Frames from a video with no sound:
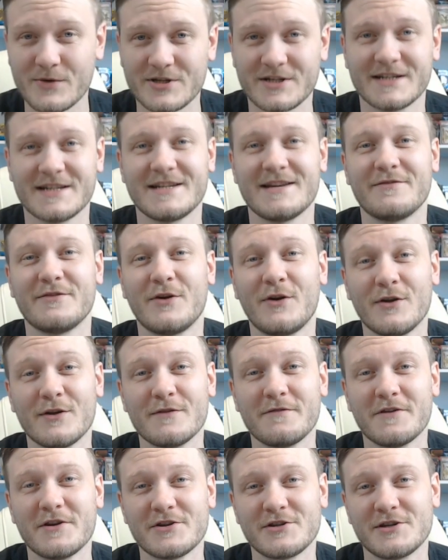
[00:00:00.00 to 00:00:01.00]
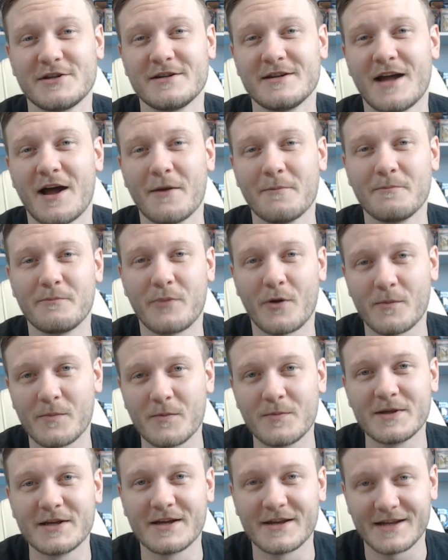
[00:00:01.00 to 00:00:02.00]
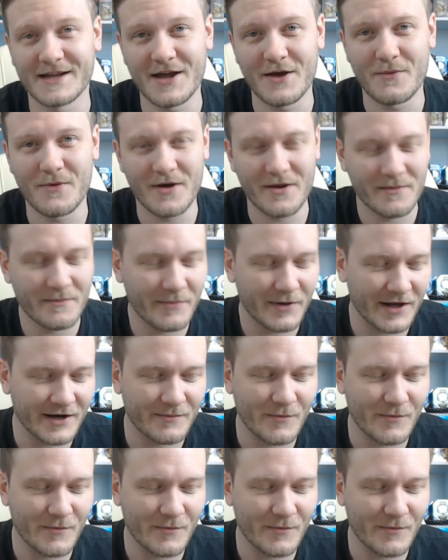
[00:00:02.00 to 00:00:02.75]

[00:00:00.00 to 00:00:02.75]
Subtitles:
wish I did have the holo version. I'm probably going to get one, but at